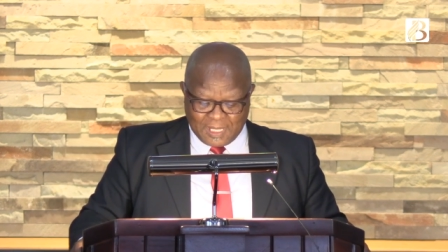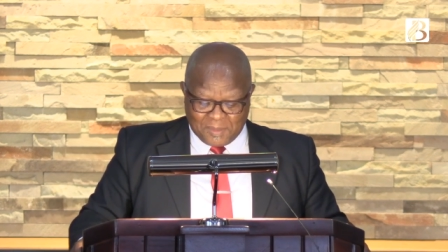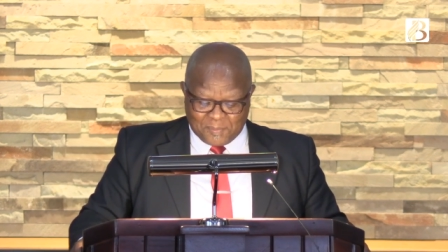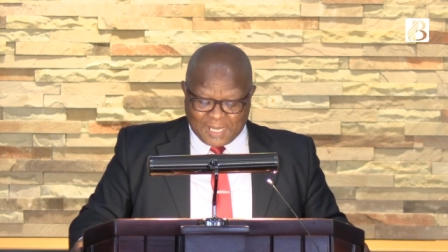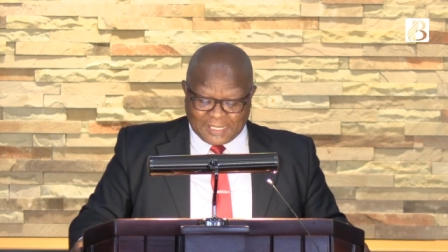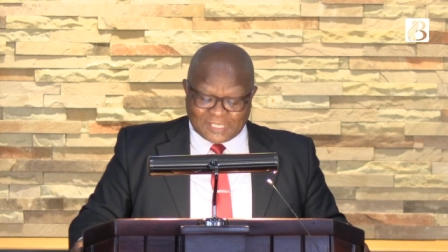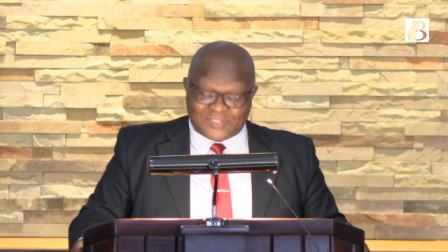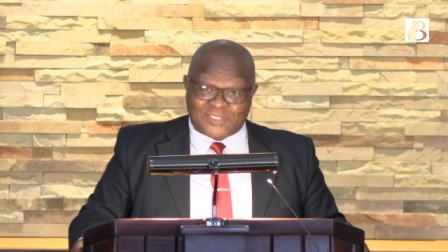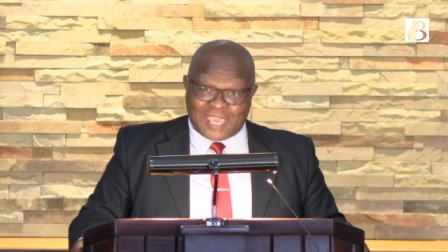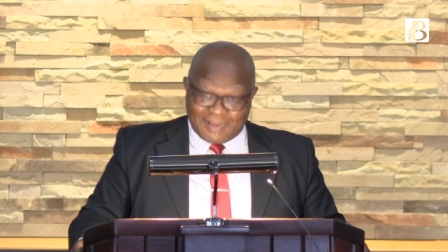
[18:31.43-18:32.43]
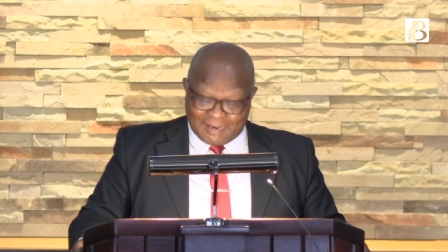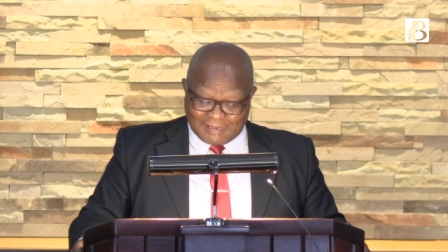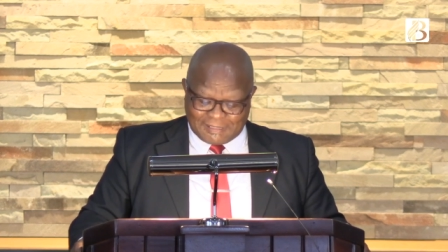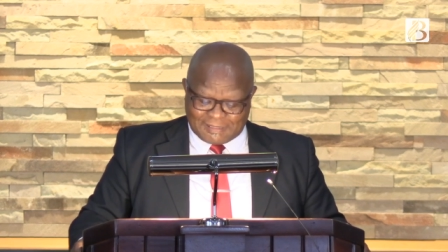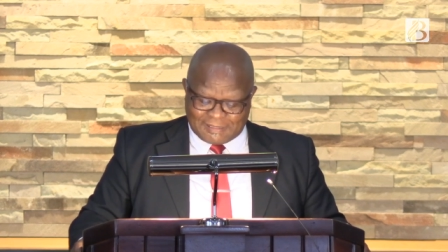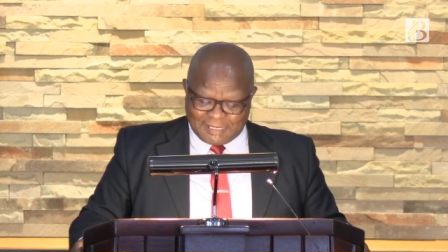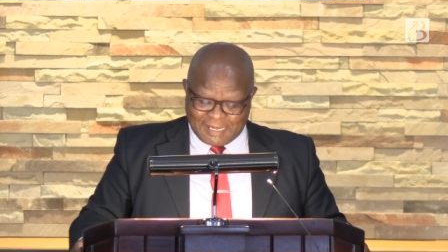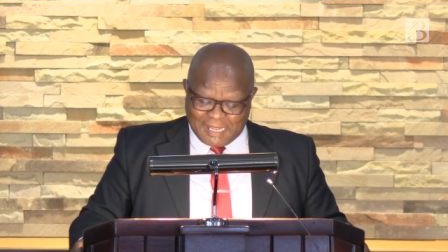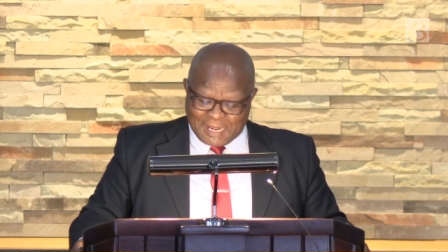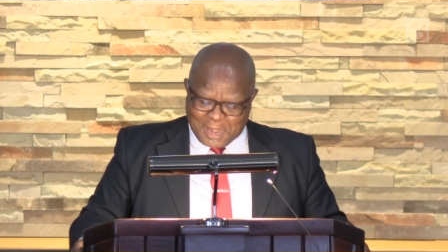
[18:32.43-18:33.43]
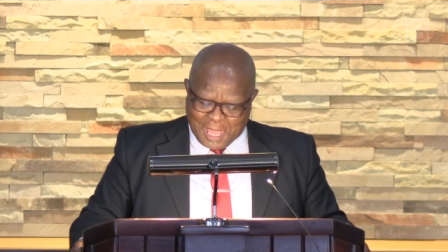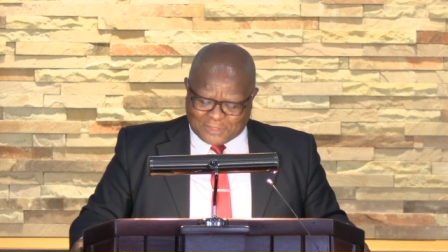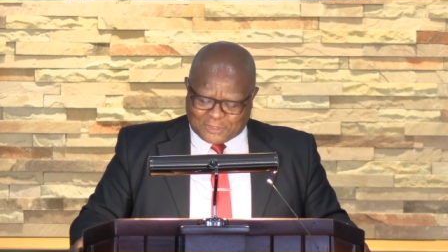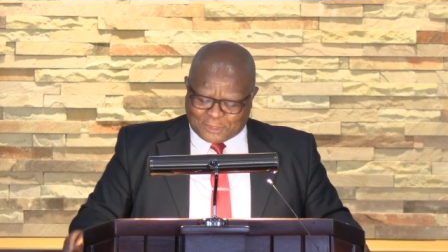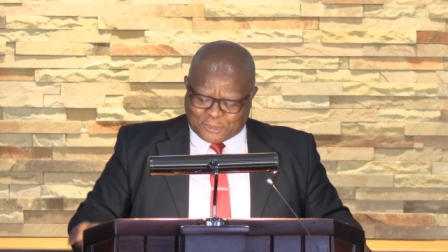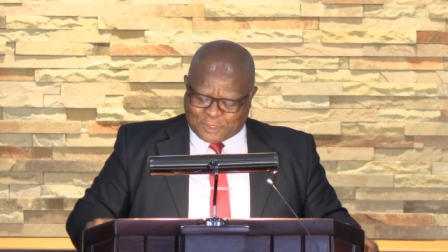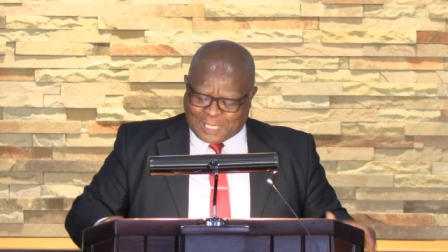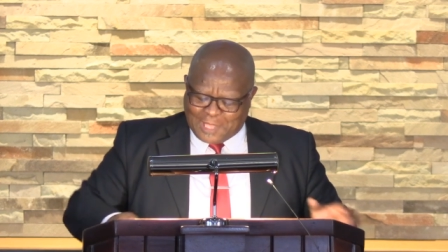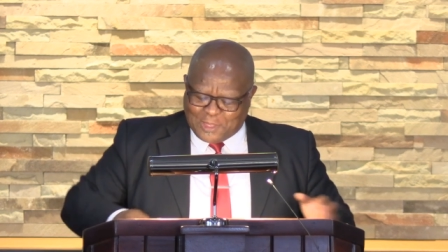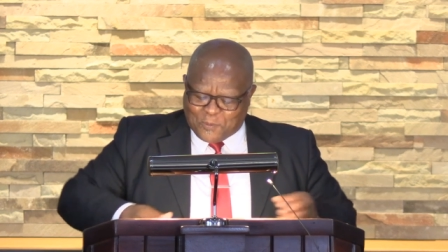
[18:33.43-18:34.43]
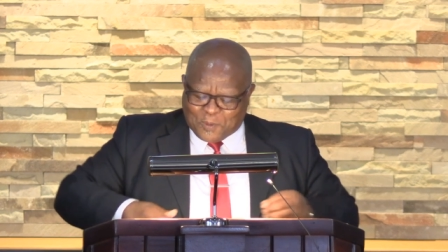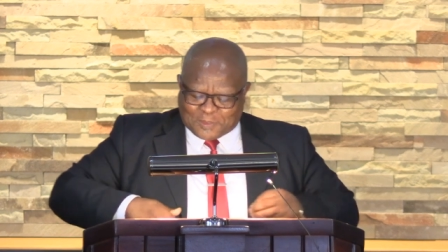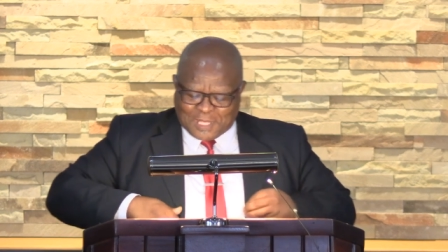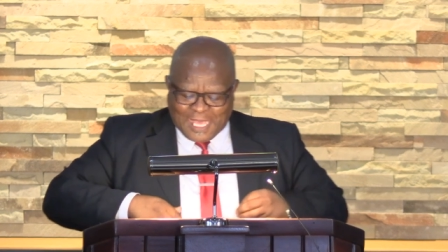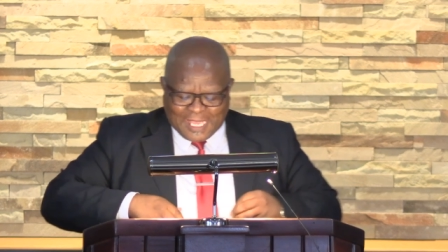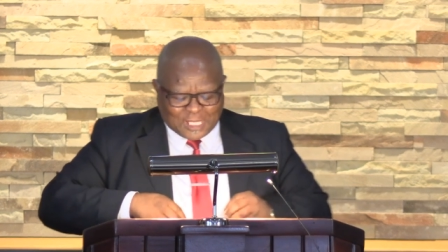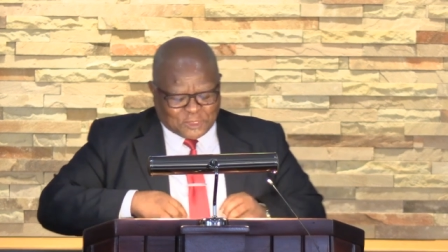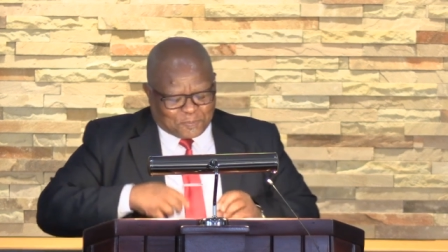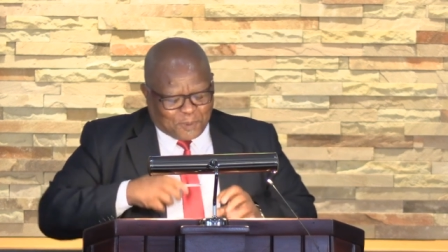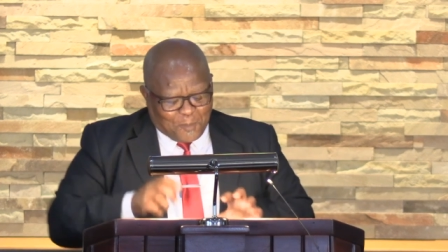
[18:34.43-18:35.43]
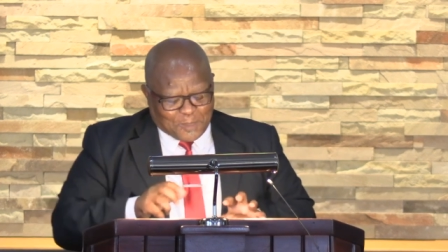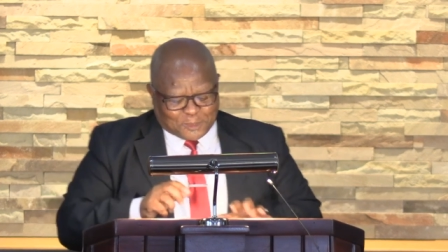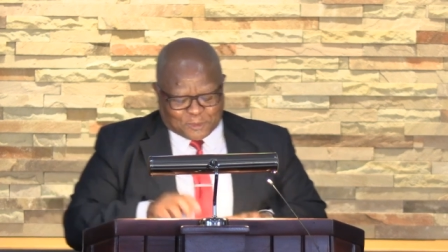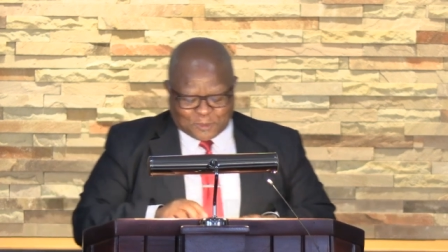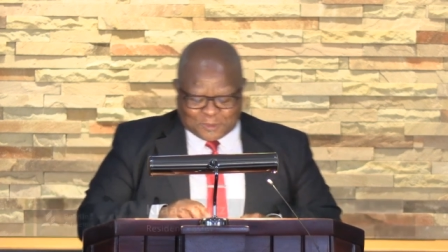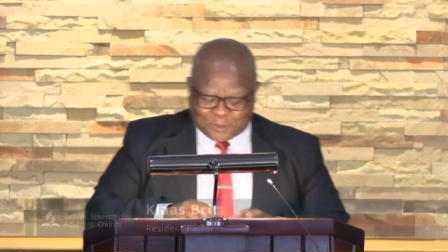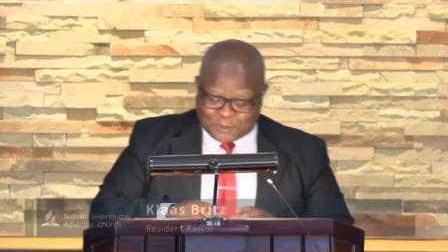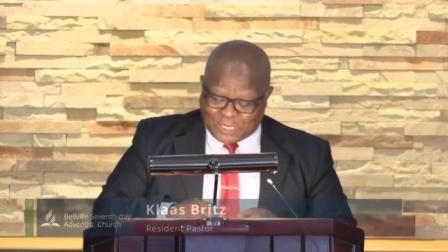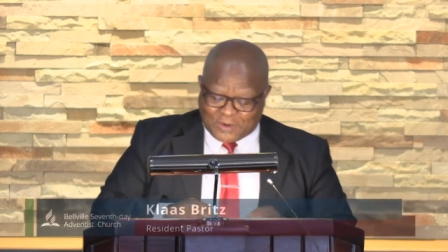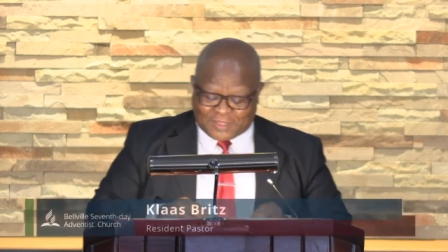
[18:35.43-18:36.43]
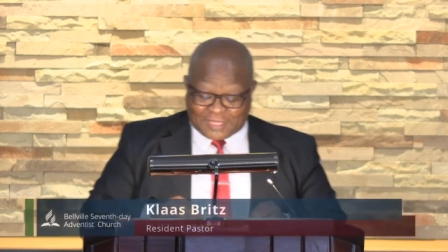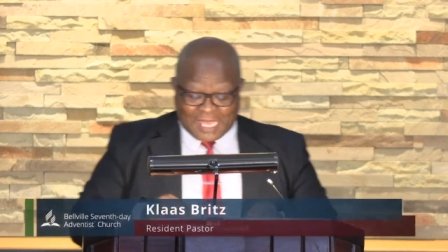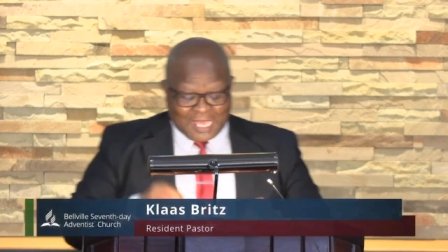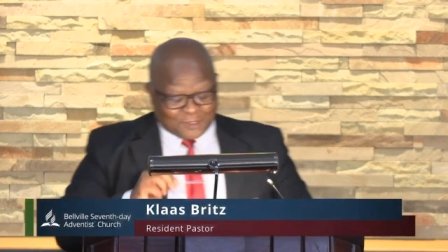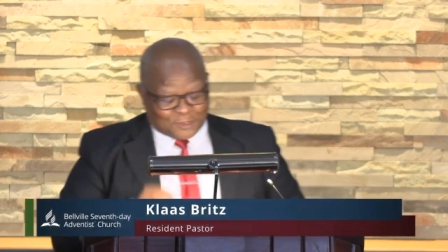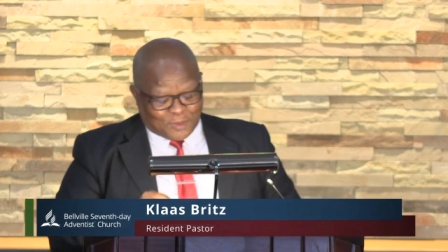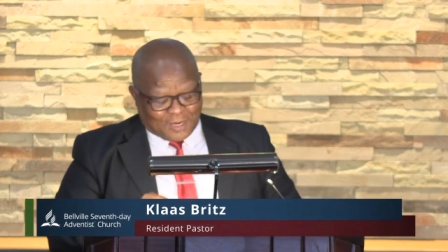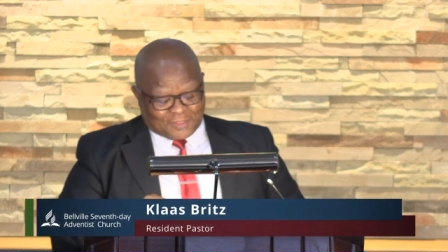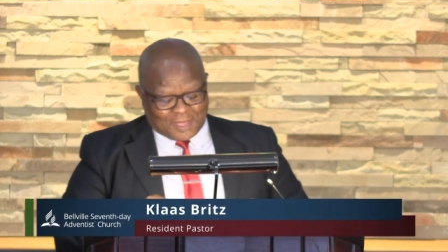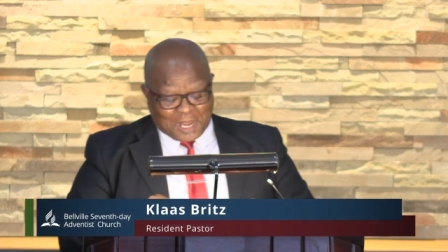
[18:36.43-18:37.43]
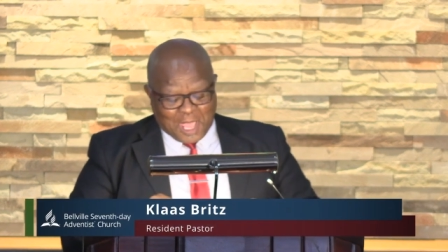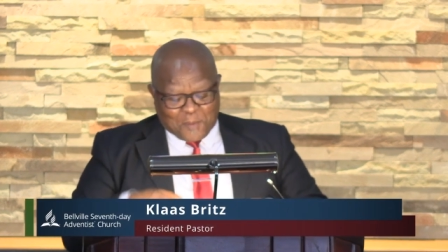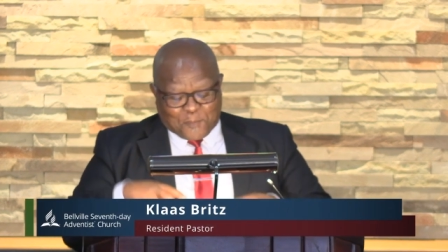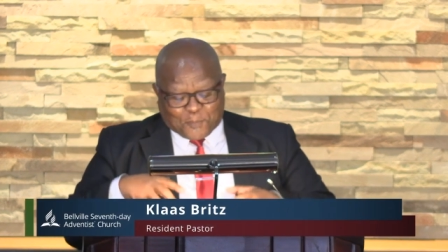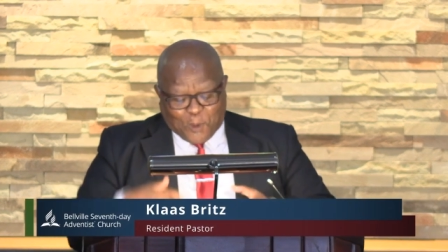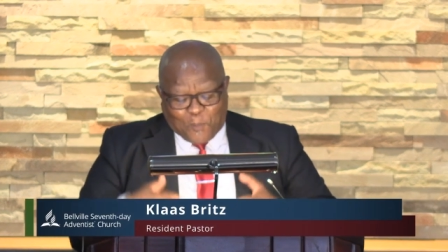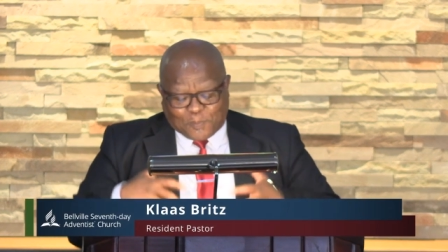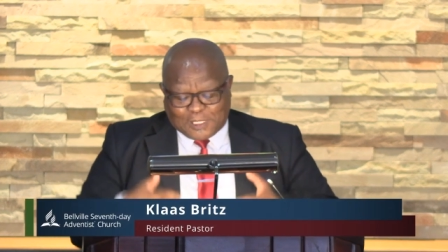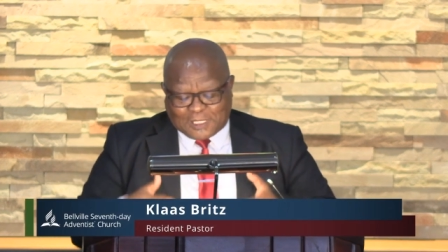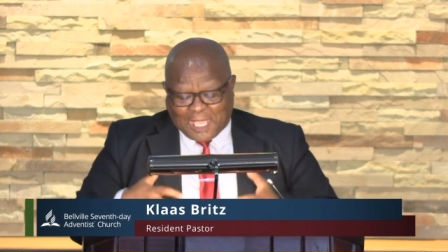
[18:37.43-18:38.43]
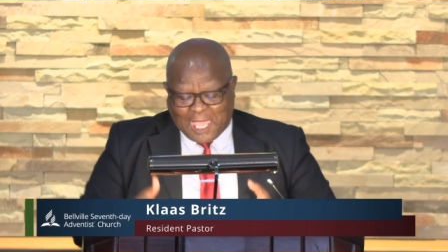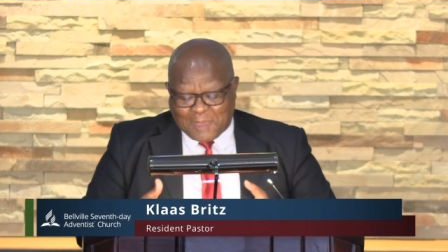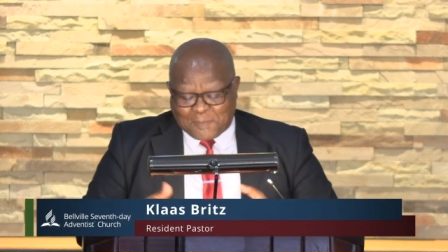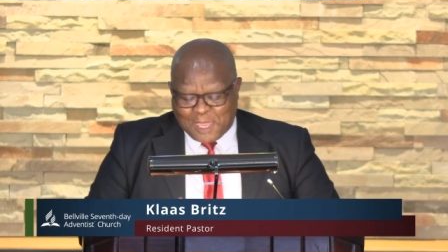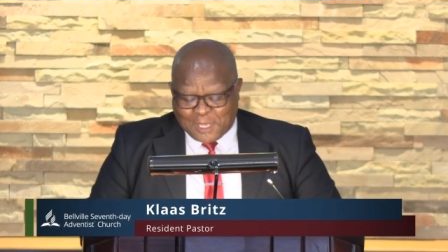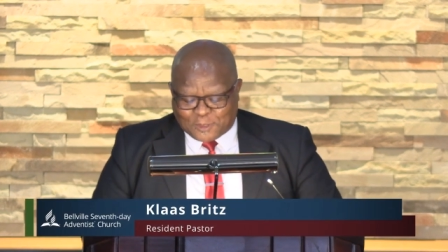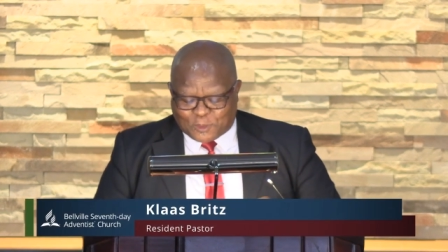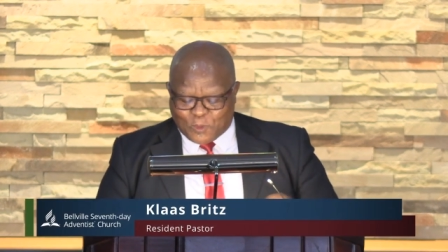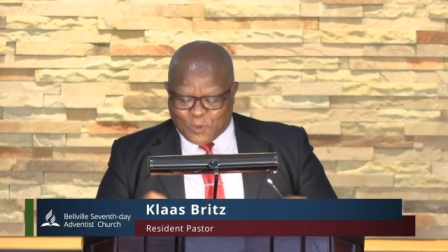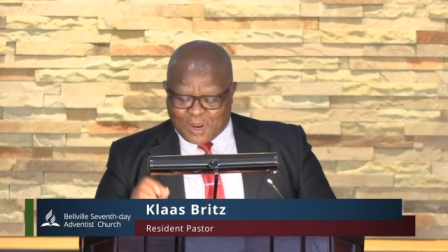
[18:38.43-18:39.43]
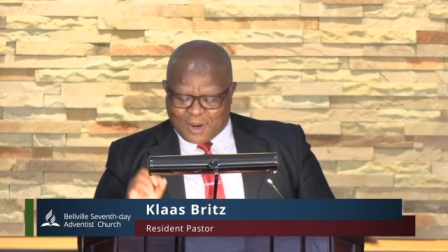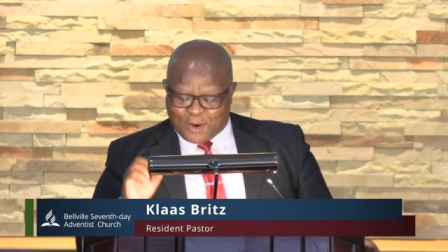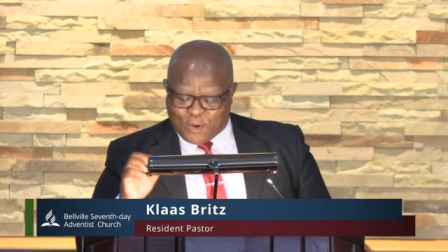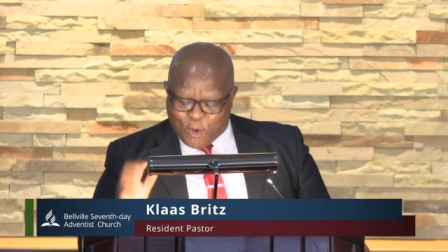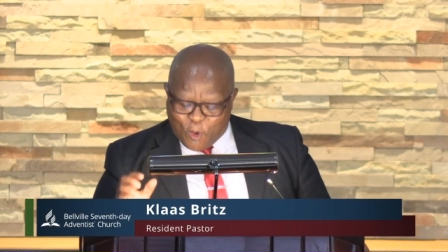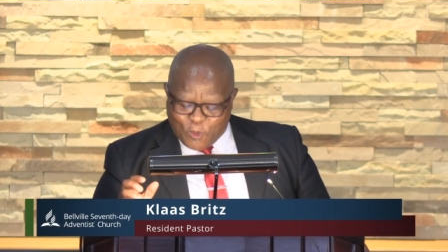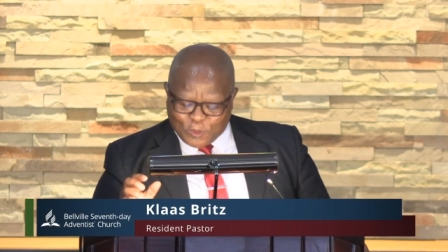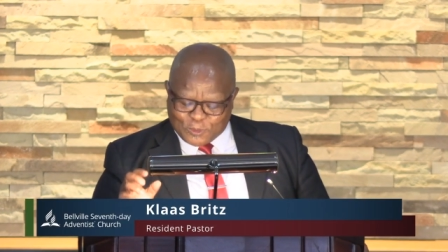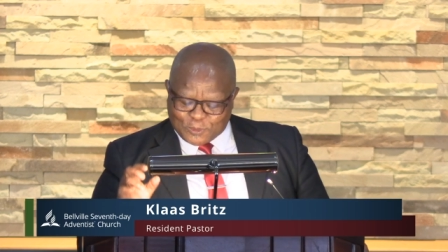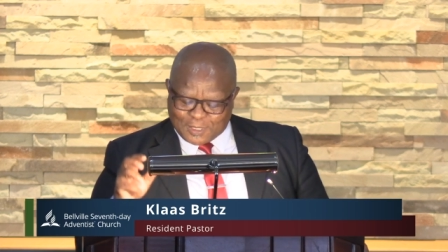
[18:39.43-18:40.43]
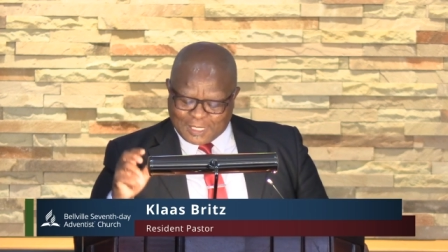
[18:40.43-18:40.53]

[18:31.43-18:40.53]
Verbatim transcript: But his generous nature, together with his promise to, to, Jonathan, to Jonathan, prompted him to cause